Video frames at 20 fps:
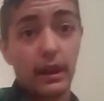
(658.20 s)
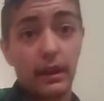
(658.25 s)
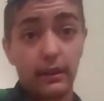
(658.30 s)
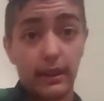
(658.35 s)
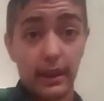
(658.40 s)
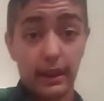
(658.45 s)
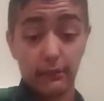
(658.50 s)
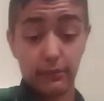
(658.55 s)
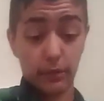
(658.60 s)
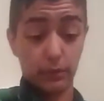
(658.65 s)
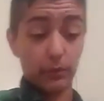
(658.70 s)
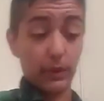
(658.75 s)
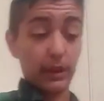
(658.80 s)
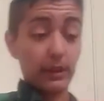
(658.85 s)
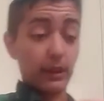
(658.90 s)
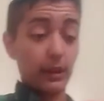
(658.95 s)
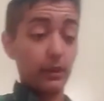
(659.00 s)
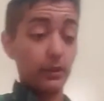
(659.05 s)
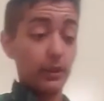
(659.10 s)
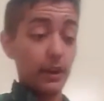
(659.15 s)
I'll have the
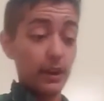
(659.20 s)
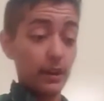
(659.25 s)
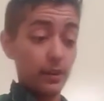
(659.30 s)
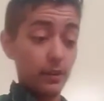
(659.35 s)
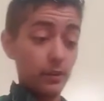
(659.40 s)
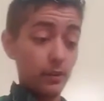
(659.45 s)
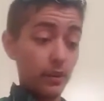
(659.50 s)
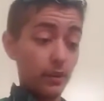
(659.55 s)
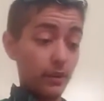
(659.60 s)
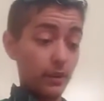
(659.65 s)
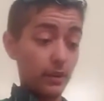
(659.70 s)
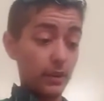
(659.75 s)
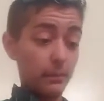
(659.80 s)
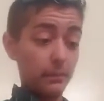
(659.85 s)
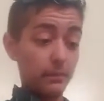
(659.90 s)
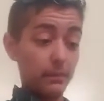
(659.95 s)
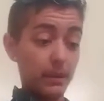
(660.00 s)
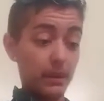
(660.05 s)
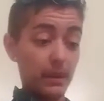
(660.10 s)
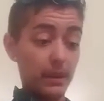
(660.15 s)
right color hair.
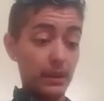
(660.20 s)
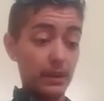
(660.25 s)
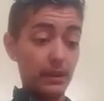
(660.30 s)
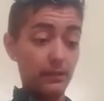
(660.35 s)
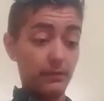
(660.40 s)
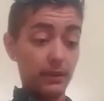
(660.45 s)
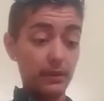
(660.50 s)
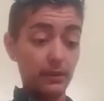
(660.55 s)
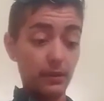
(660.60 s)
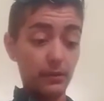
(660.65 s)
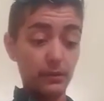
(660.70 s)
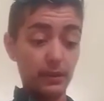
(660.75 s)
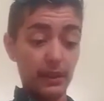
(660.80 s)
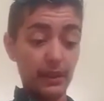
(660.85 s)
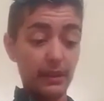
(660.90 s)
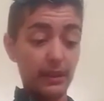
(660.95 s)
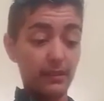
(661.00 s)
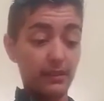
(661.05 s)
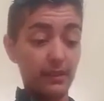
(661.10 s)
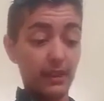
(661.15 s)
But if I don't,
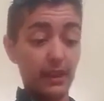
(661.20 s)
like I